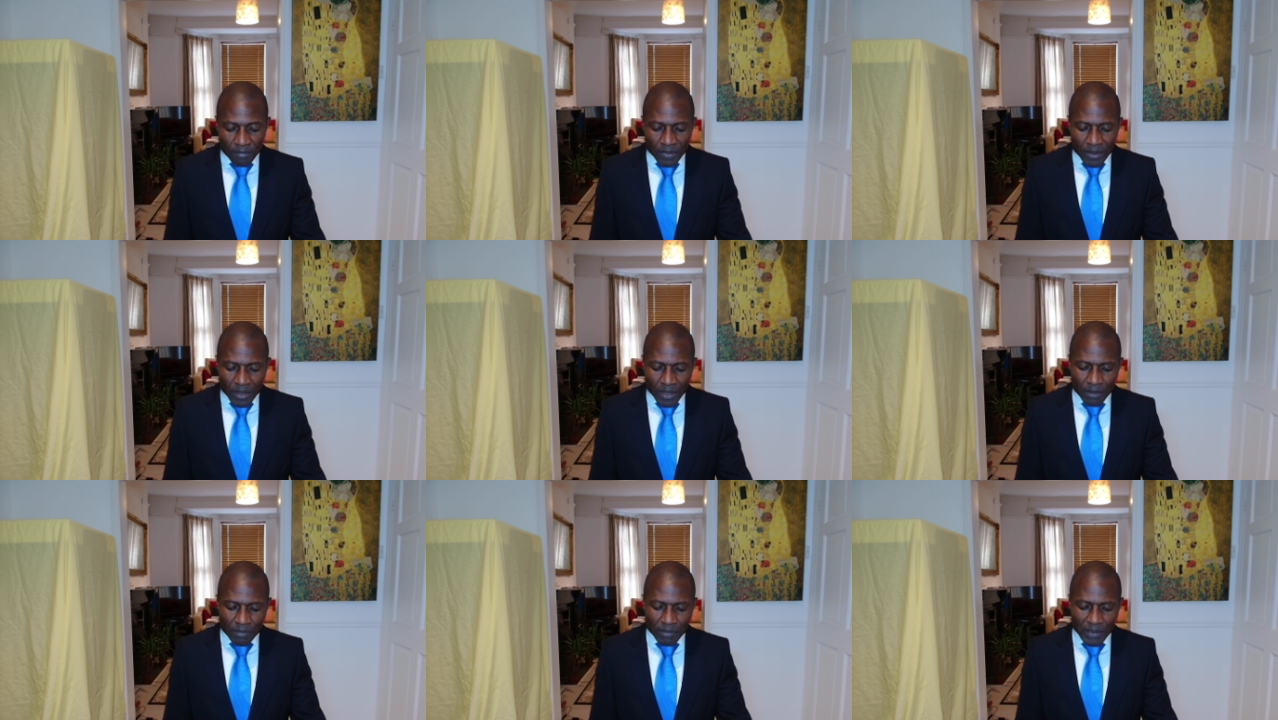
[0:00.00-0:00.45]

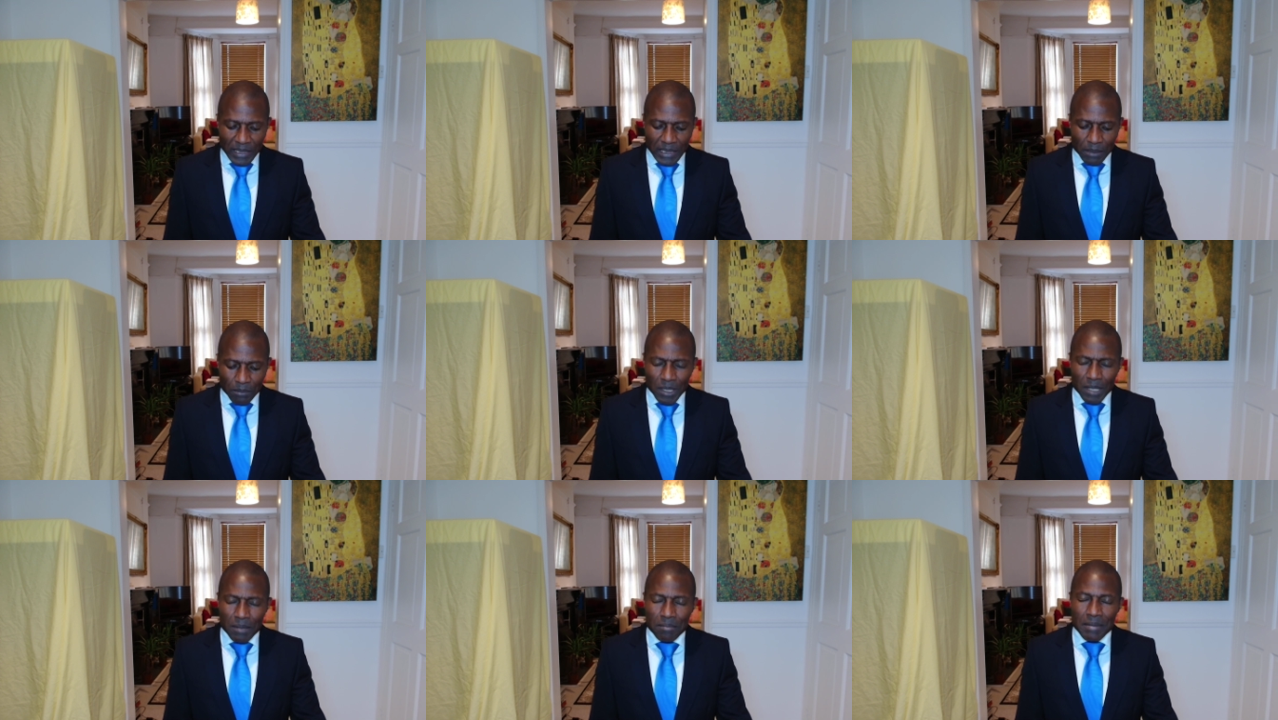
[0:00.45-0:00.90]
If he
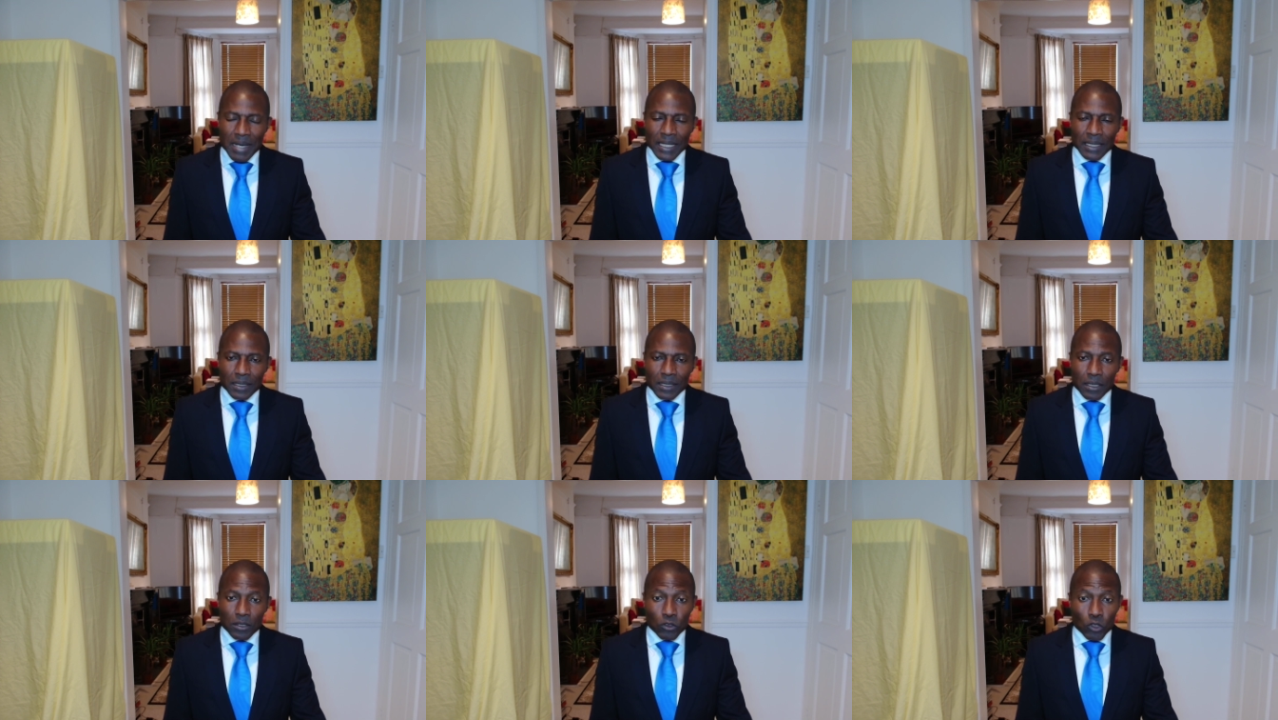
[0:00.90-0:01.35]
simply
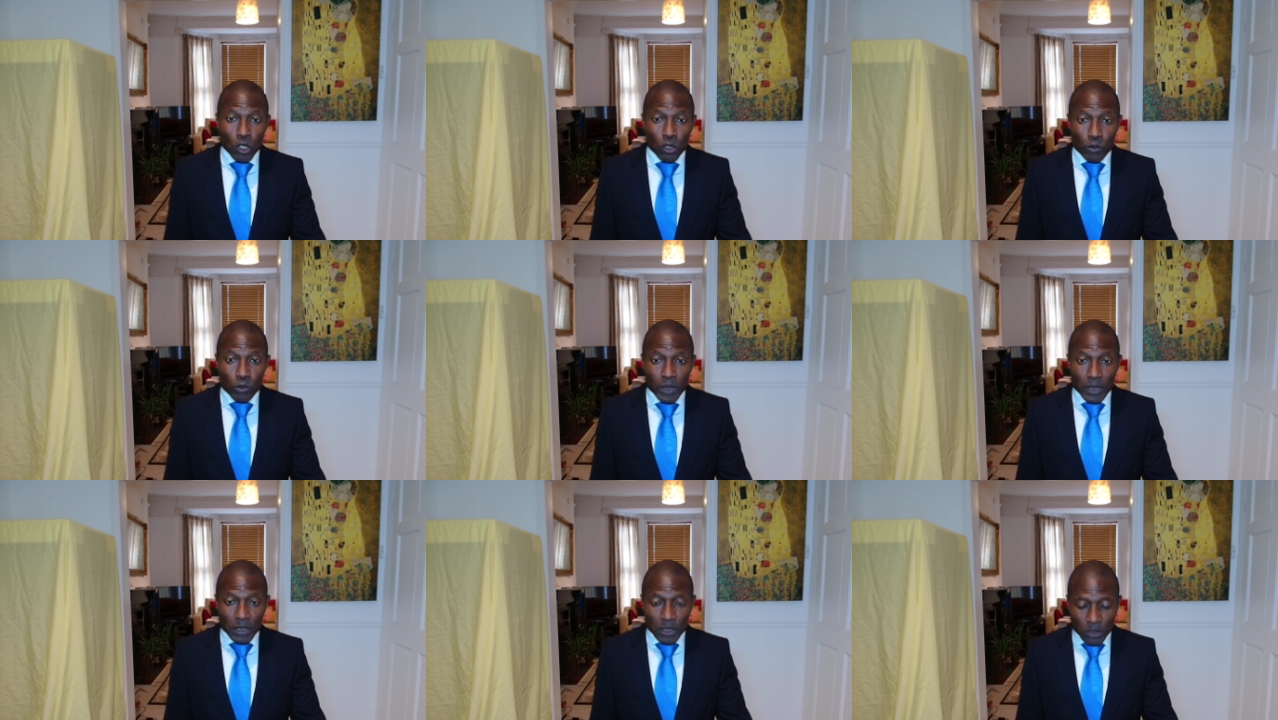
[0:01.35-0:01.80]
meant don't
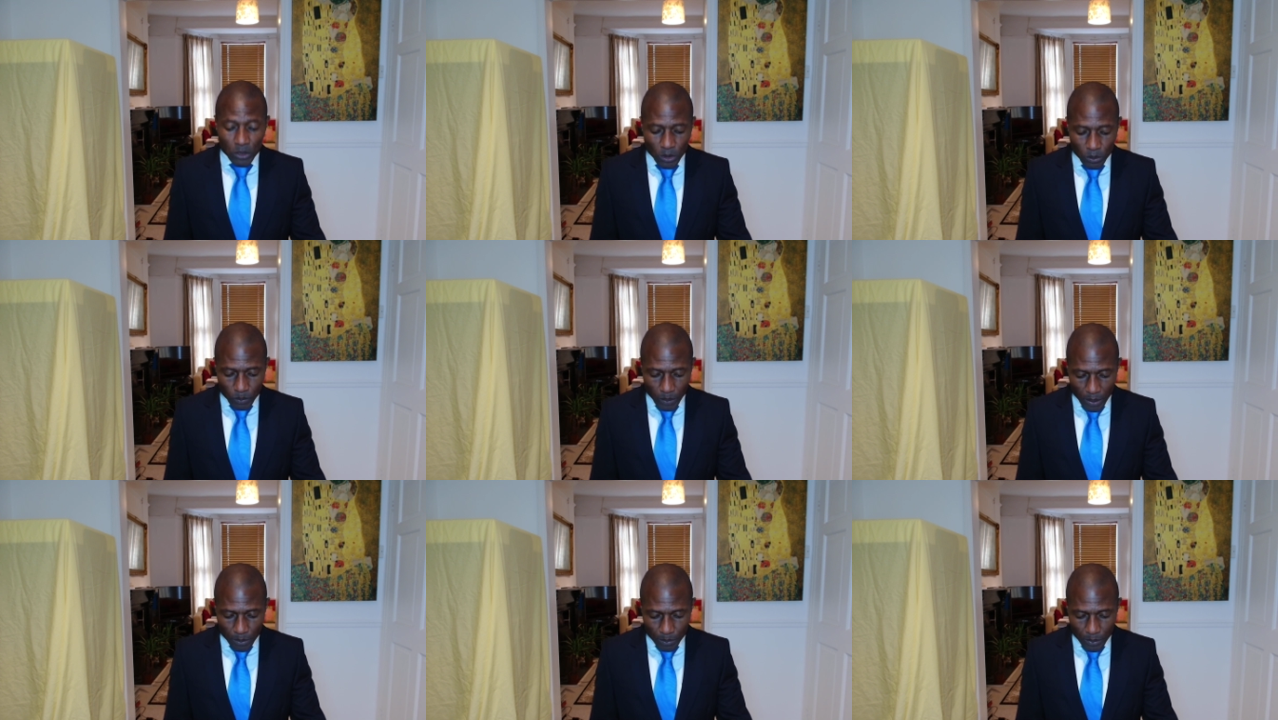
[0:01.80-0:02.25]
read
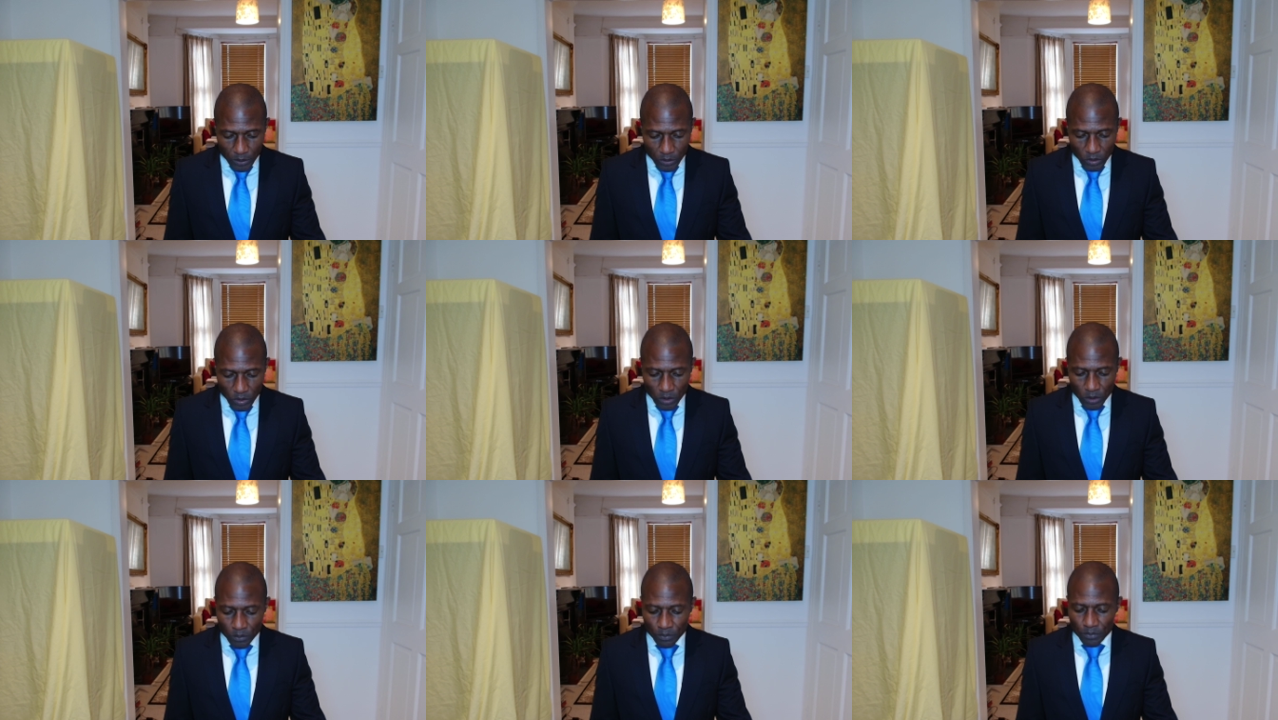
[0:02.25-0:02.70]

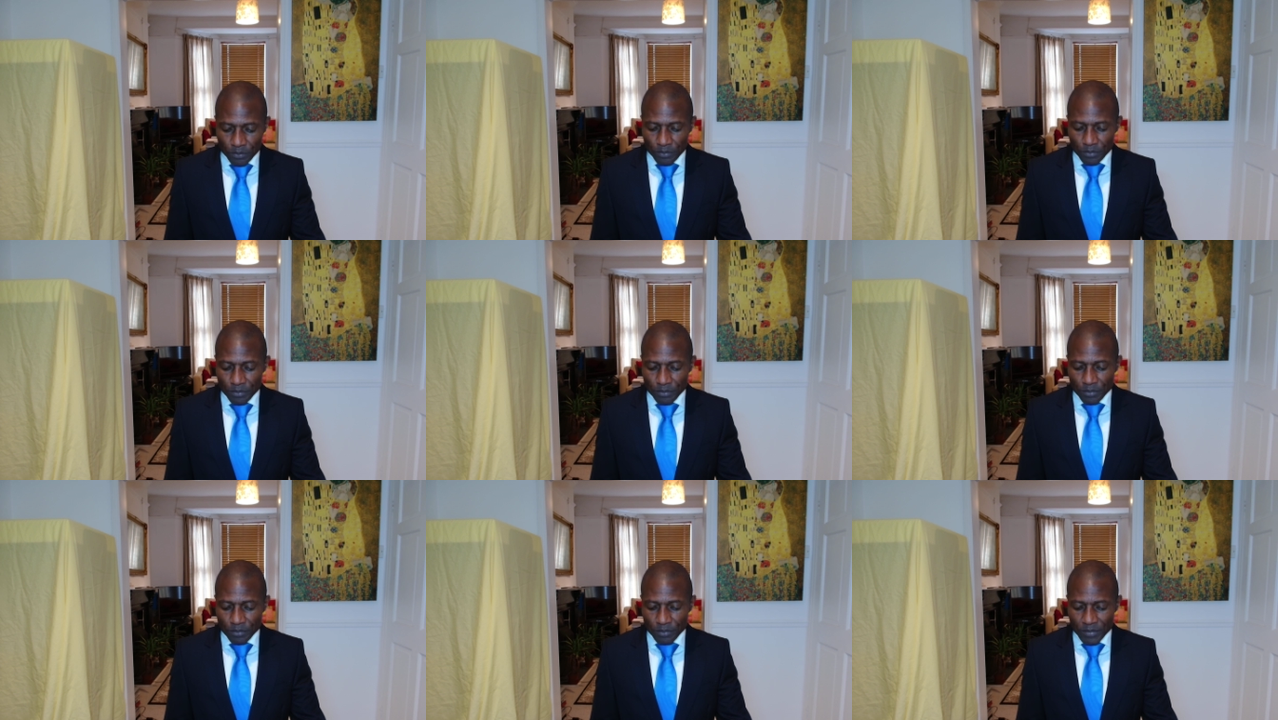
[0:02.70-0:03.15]
newspapers,
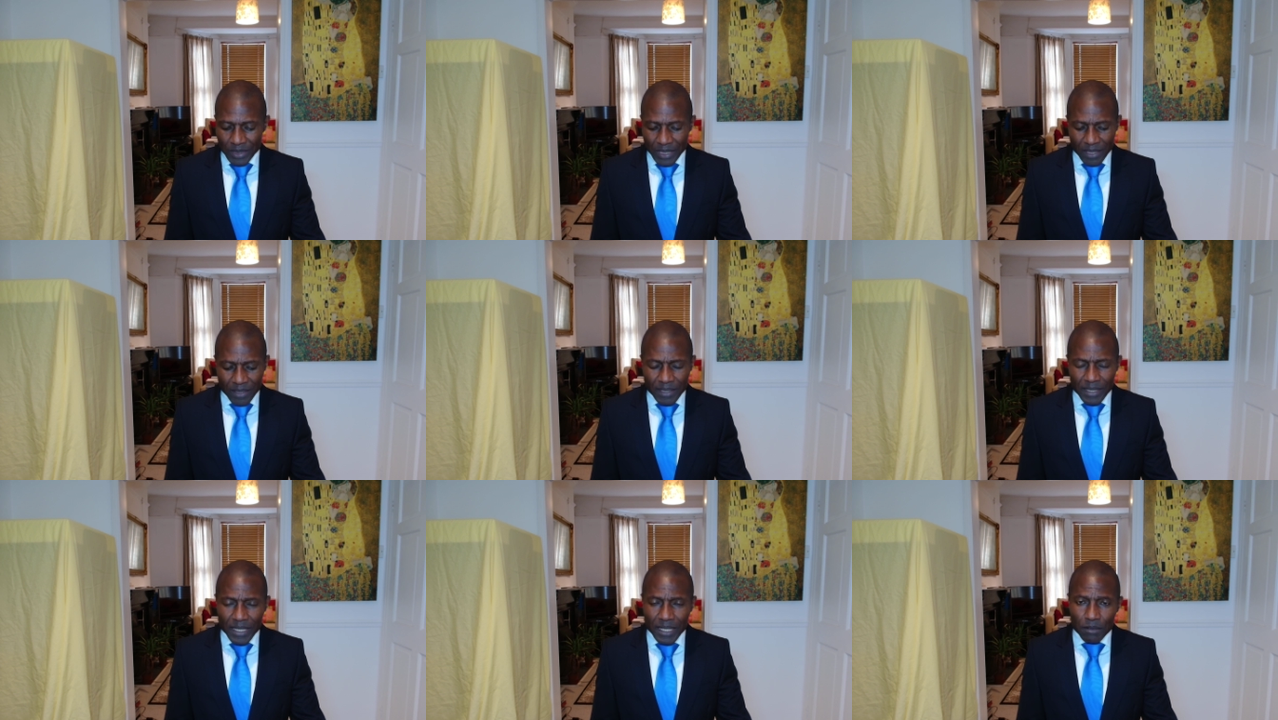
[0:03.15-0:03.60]
I
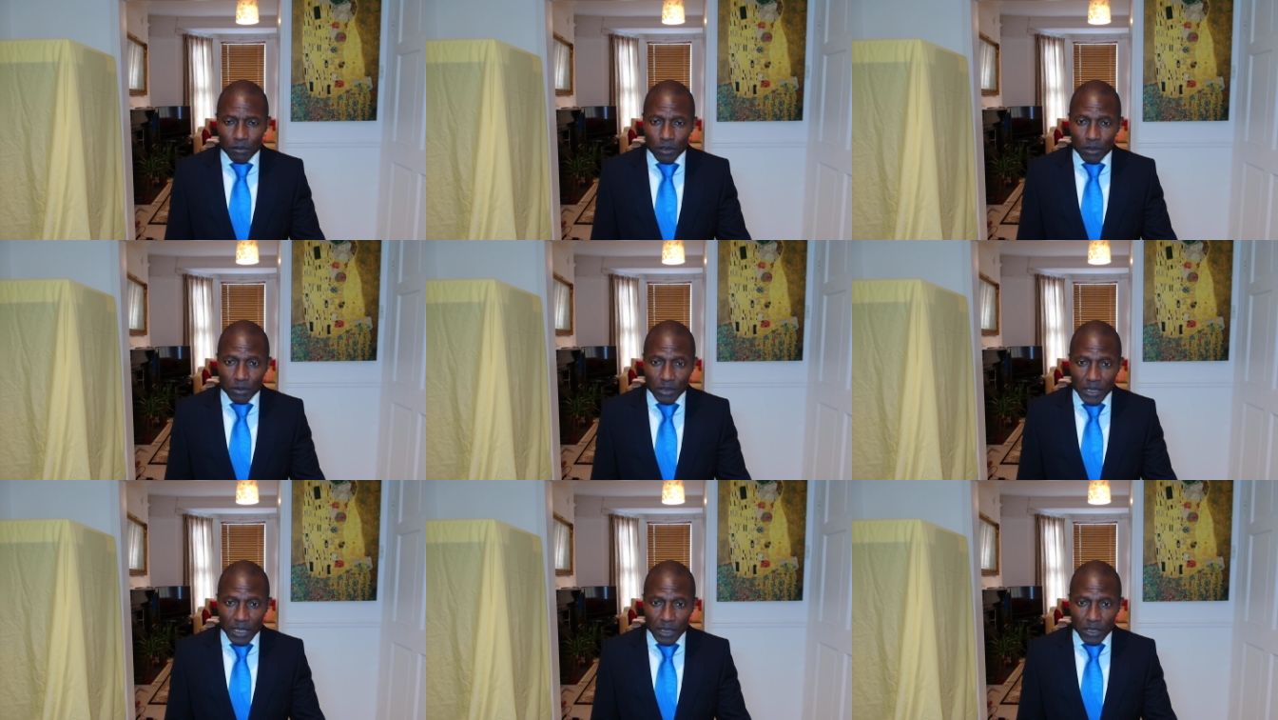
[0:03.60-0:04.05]
think he would have
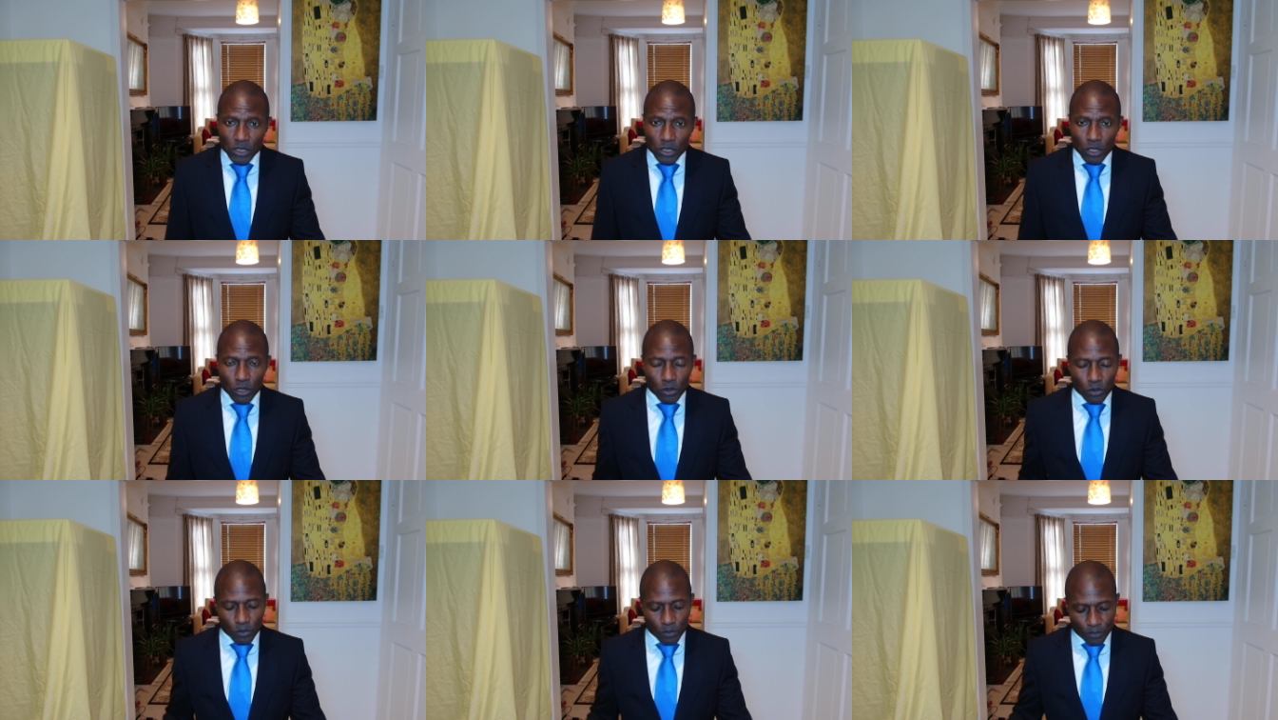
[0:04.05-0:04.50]
said
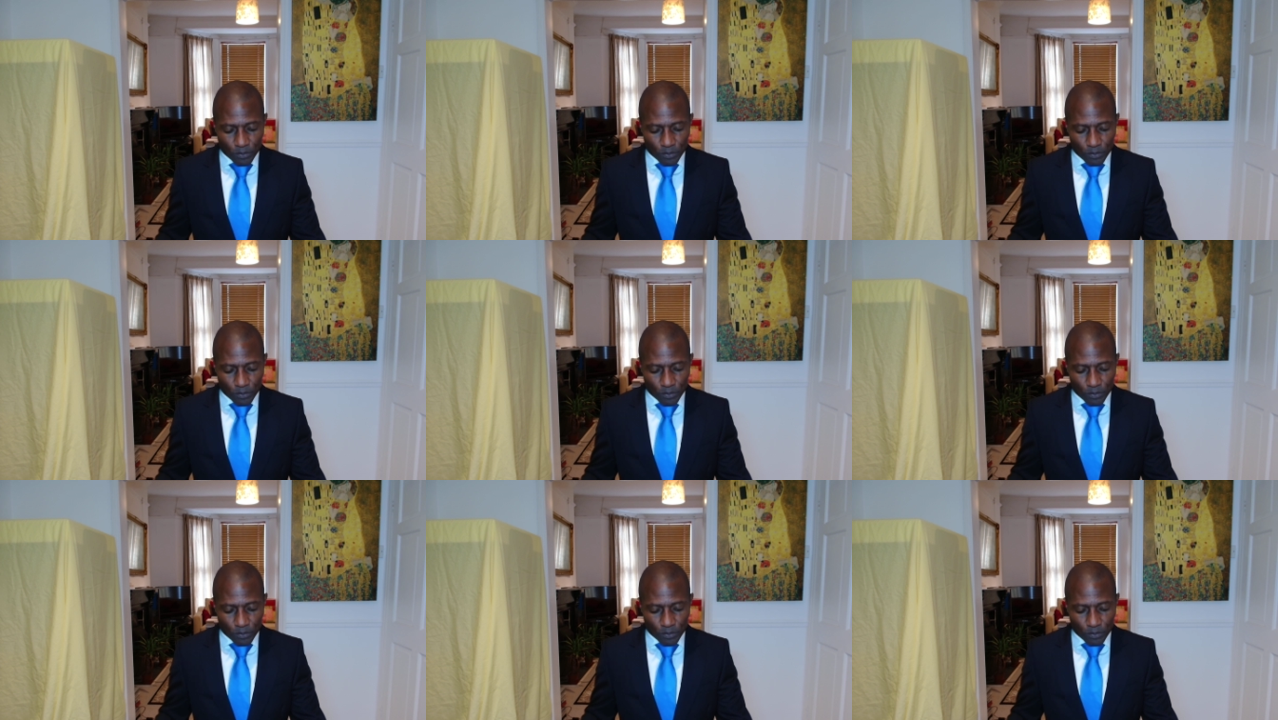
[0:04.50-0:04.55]
so.